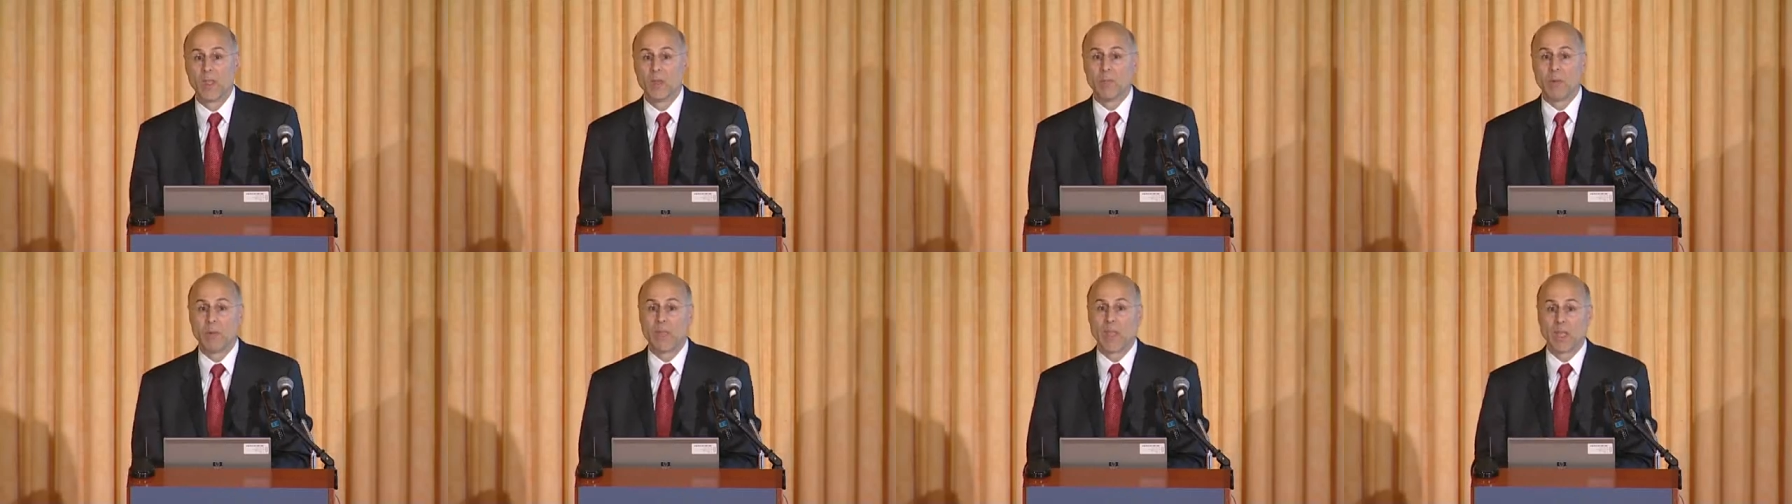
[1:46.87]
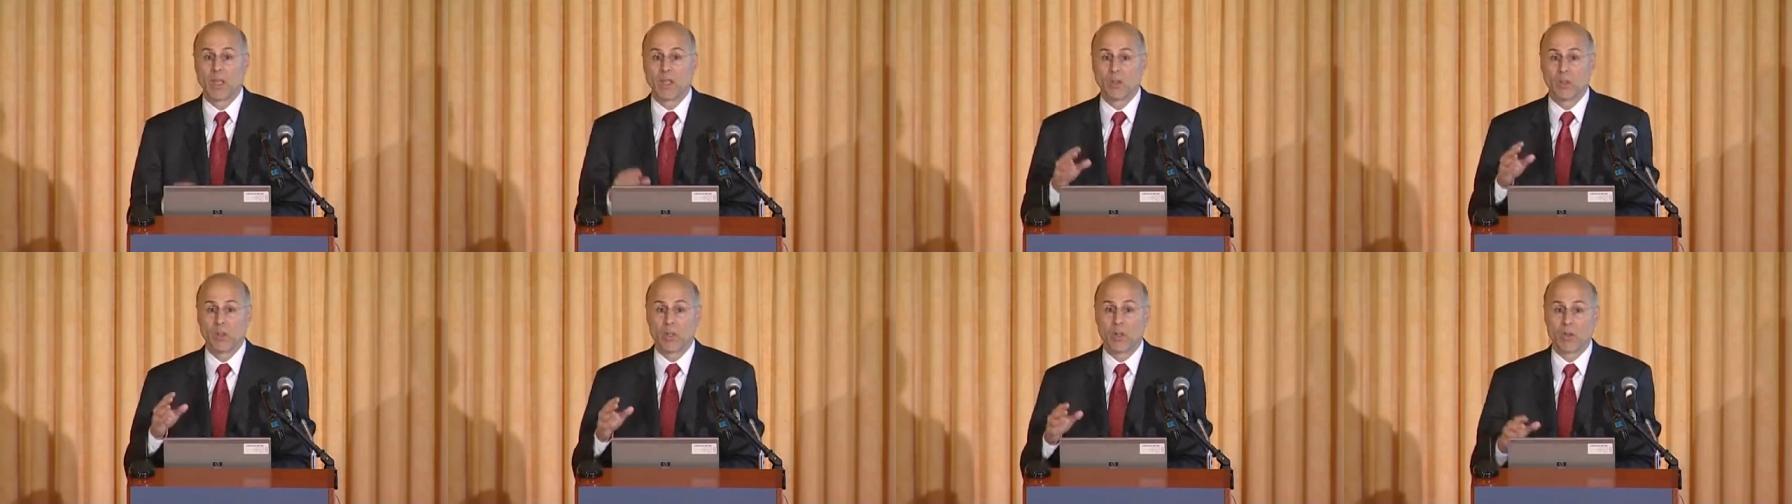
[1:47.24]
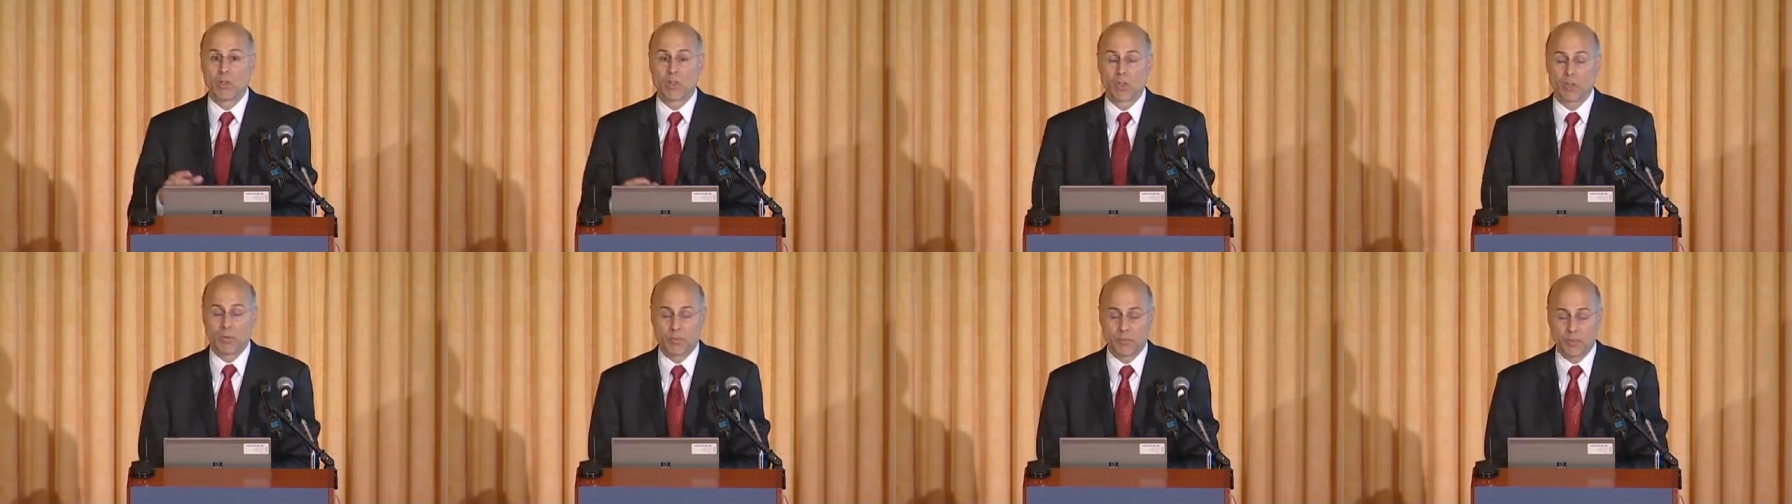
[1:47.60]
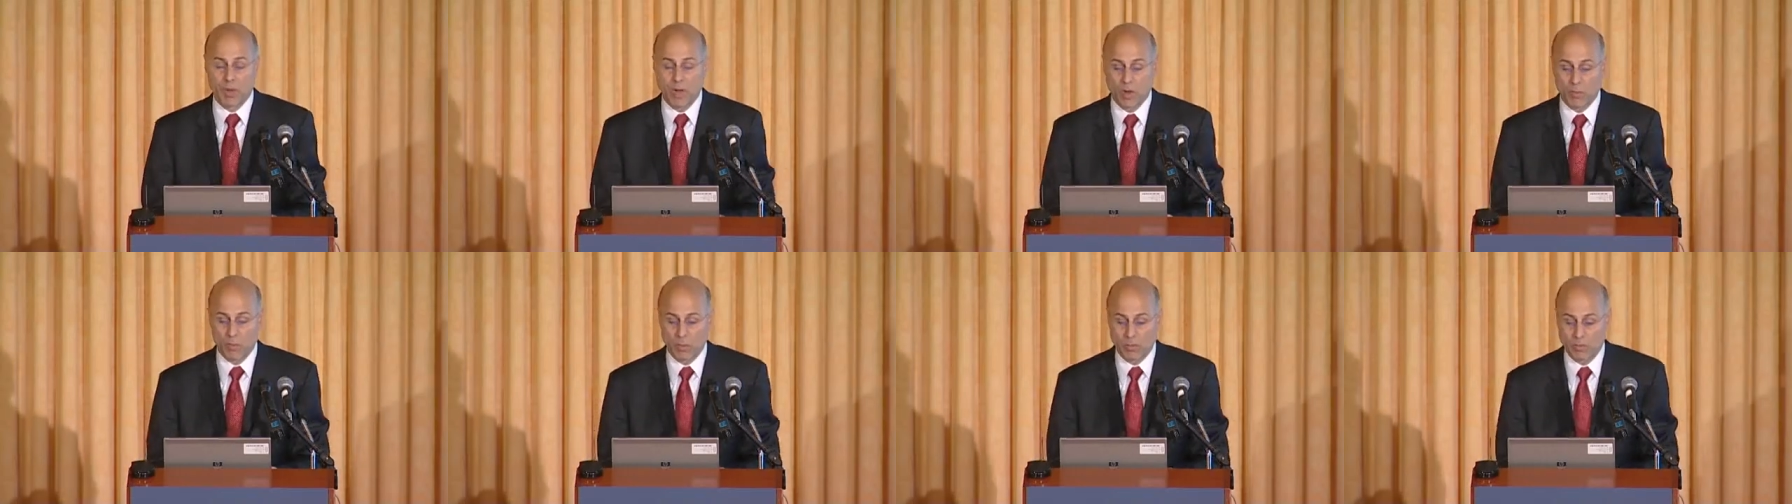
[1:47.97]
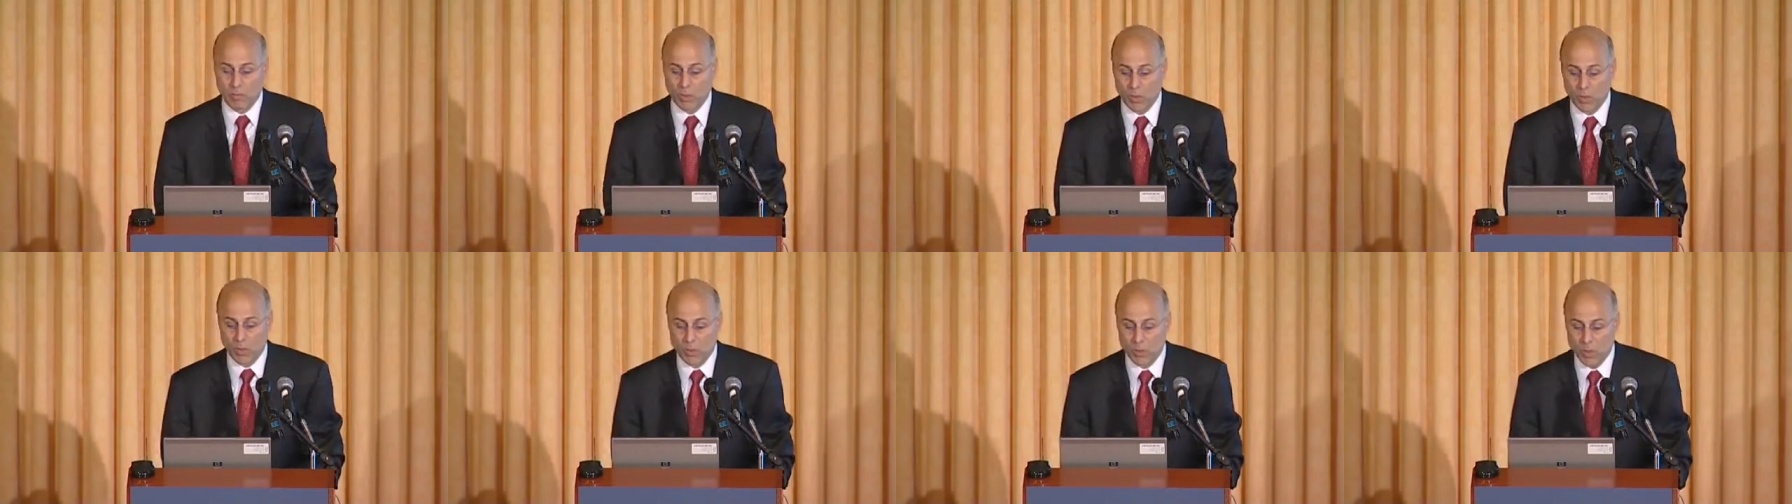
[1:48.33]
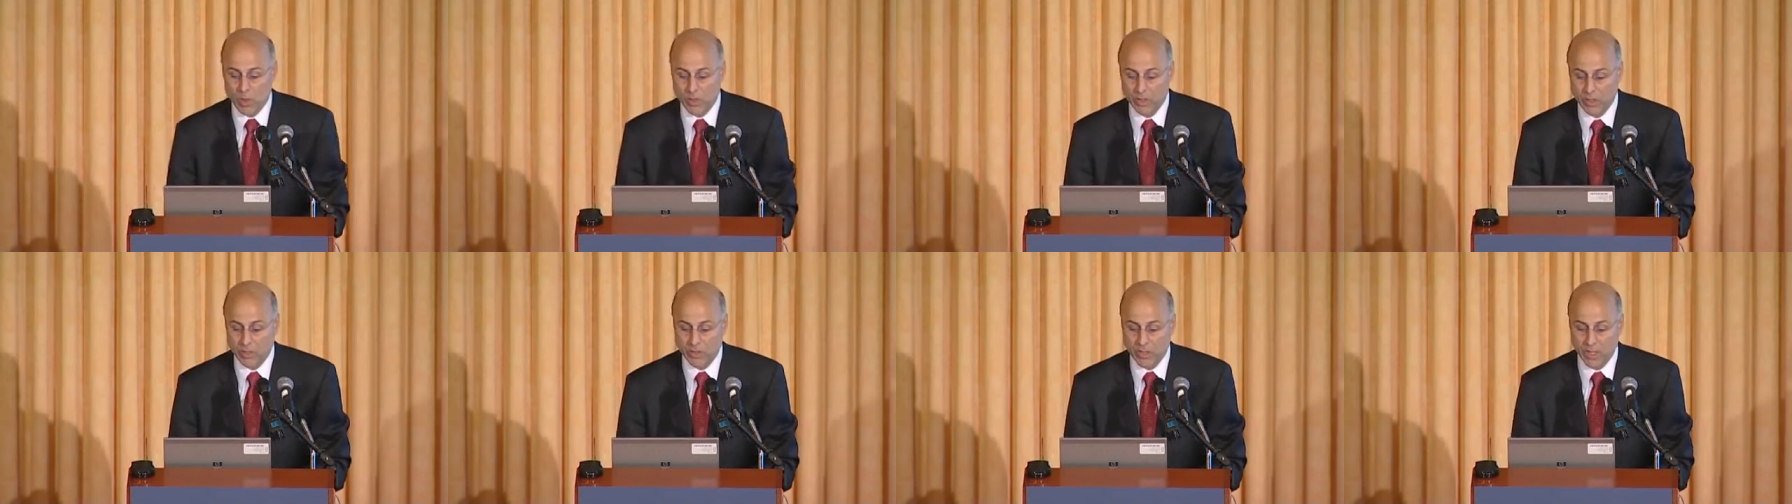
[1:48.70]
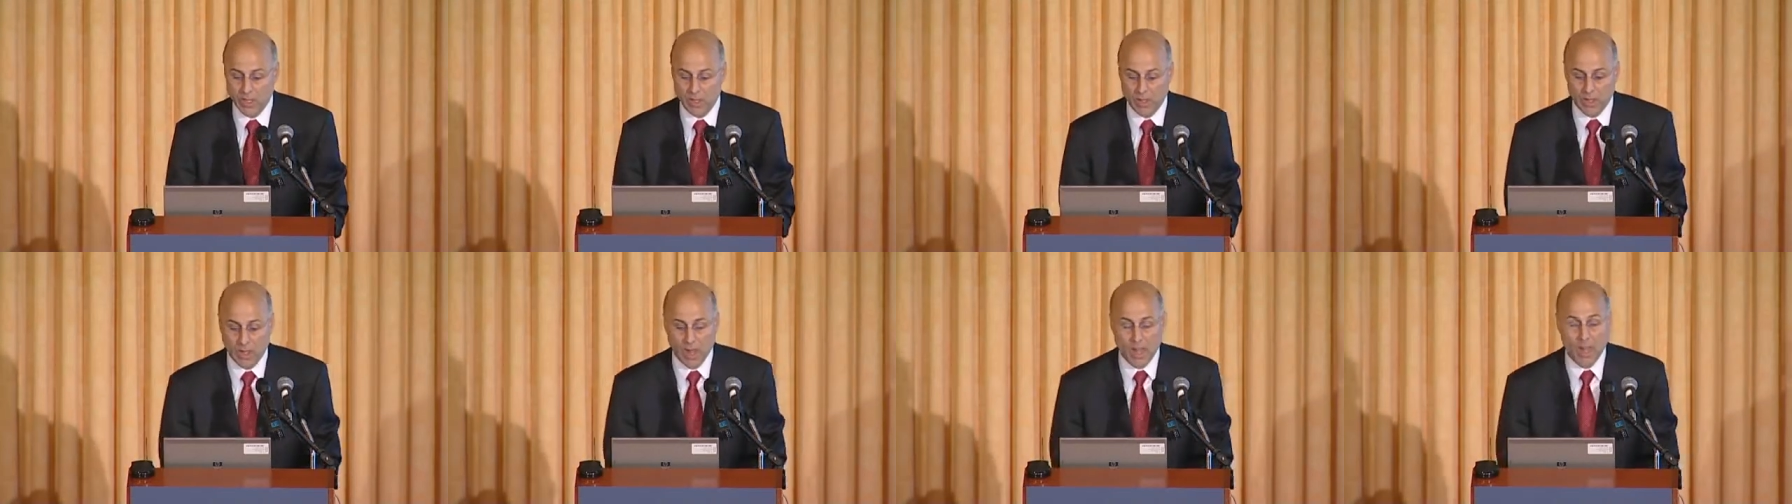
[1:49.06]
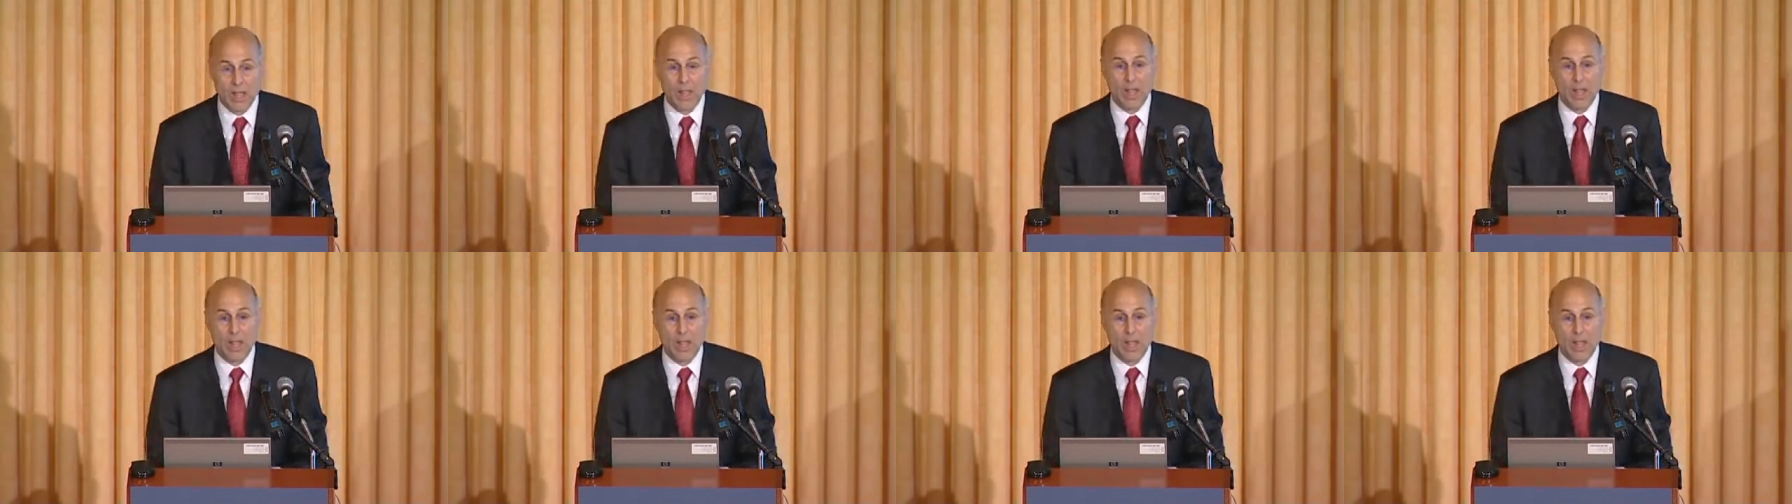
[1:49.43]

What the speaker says: but they can only go so far with poor quality data.